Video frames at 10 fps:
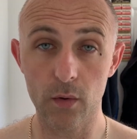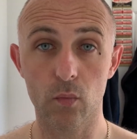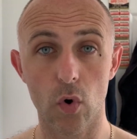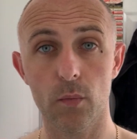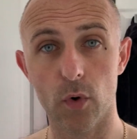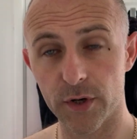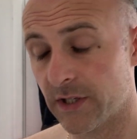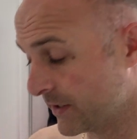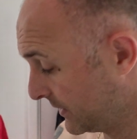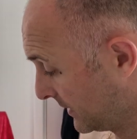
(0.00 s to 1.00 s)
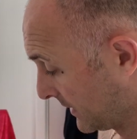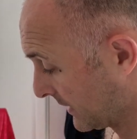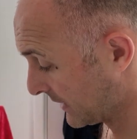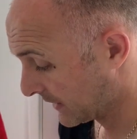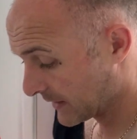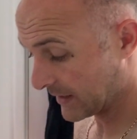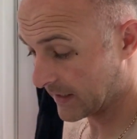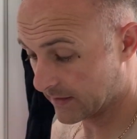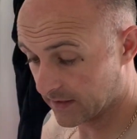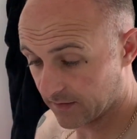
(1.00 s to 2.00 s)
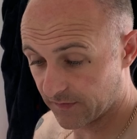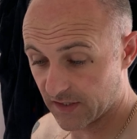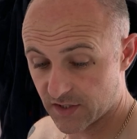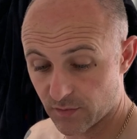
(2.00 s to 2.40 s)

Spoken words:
warm water and then finish